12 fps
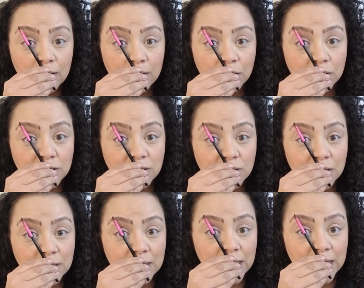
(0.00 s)
Look straight
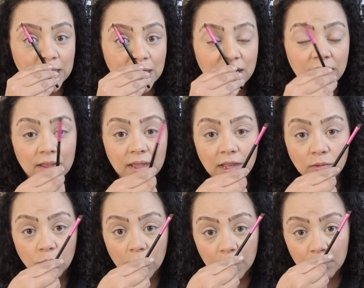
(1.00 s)
ahead, and
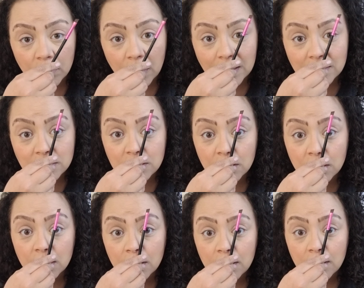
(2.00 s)
where it blocks
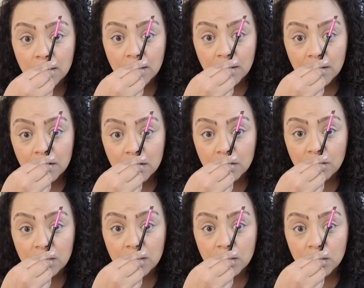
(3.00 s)
your
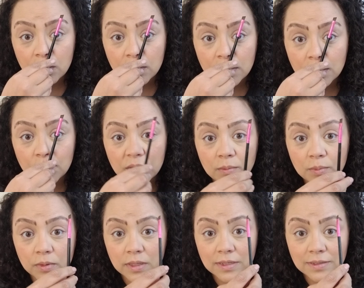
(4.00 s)
view, where your
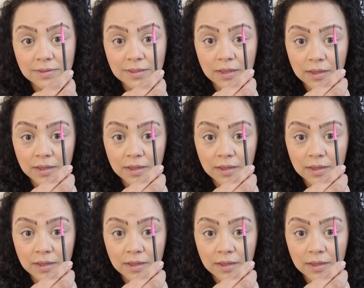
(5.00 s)
pupil is